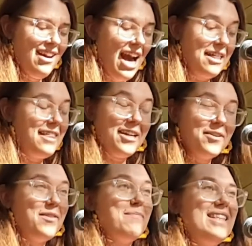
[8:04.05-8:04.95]
I think
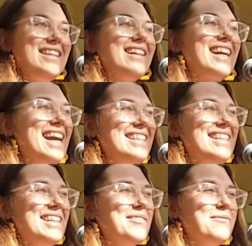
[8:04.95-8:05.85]
of the missile
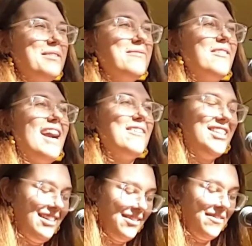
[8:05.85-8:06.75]
casing with 4 our
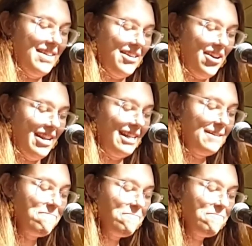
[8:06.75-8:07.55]
children written on it.